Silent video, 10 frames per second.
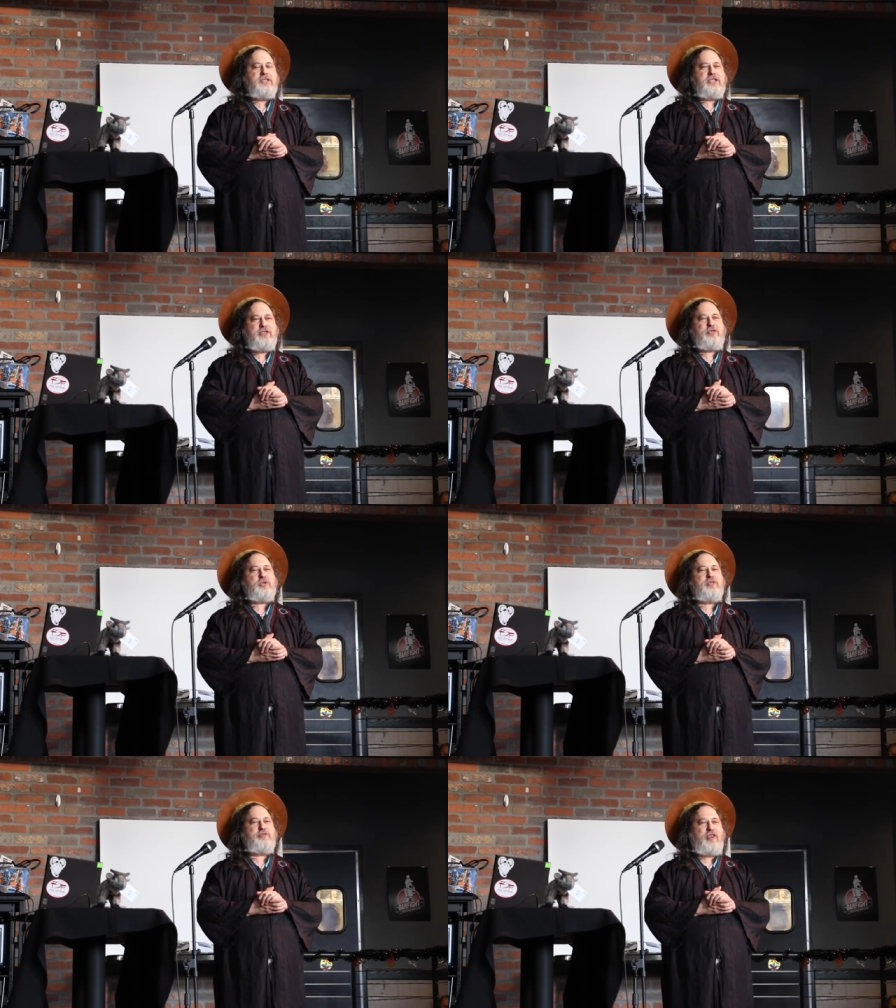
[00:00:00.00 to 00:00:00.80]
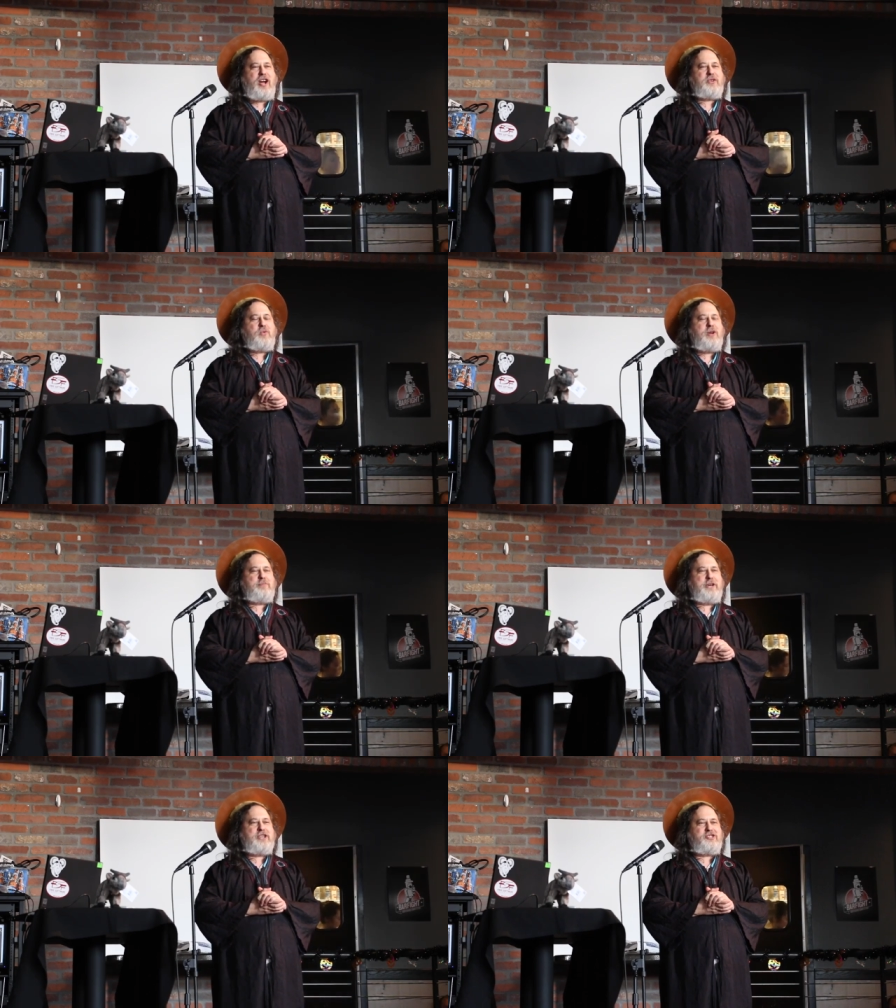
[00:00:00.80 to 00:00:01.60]
if you can find
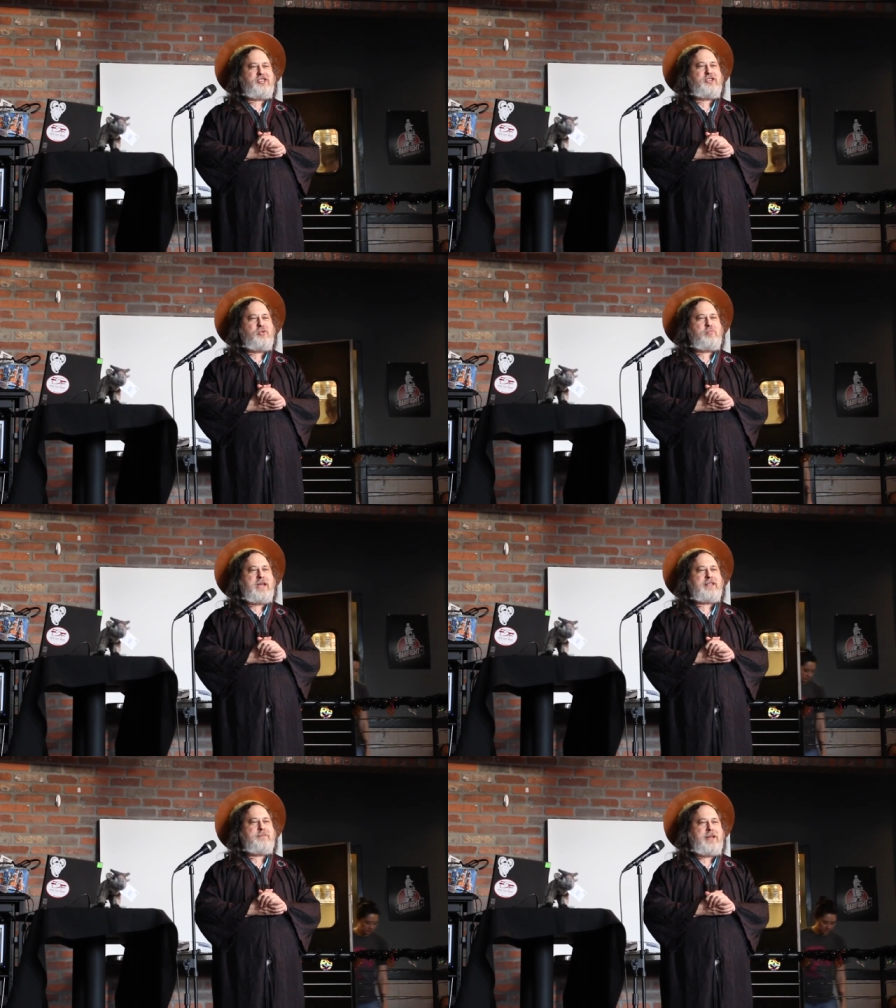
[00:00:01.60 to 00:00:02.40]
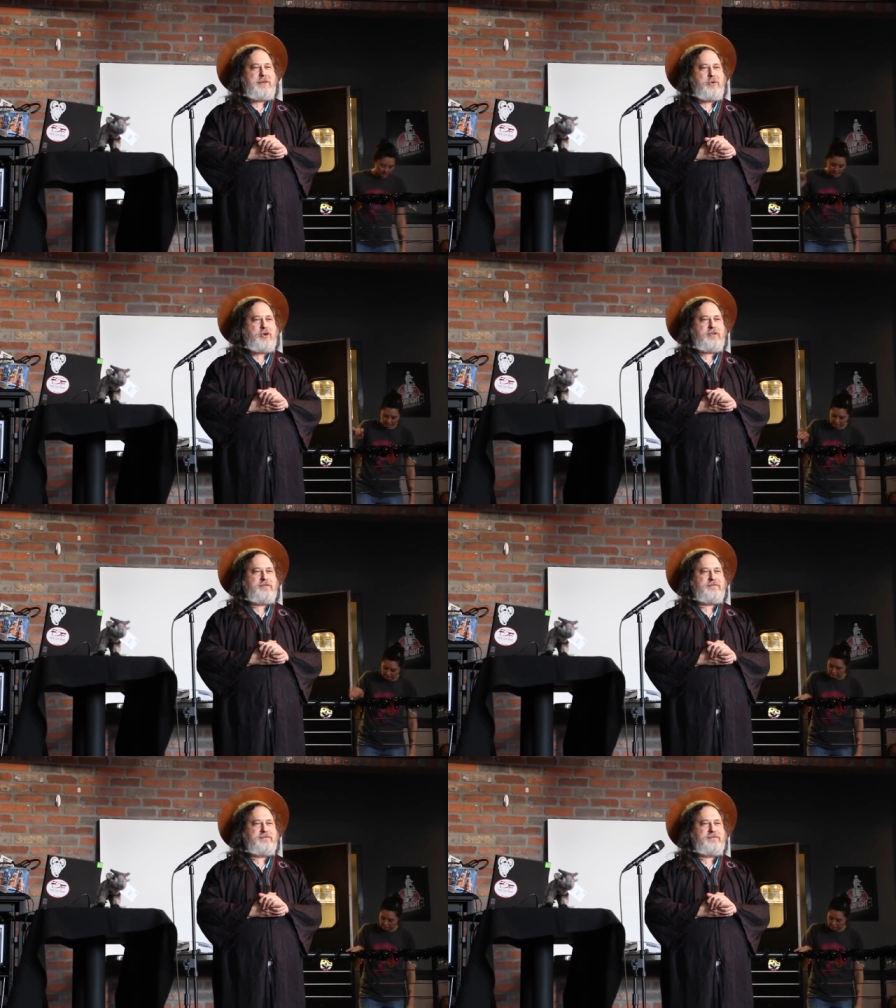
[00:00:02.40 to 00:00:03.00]
one because they don't make them anymore.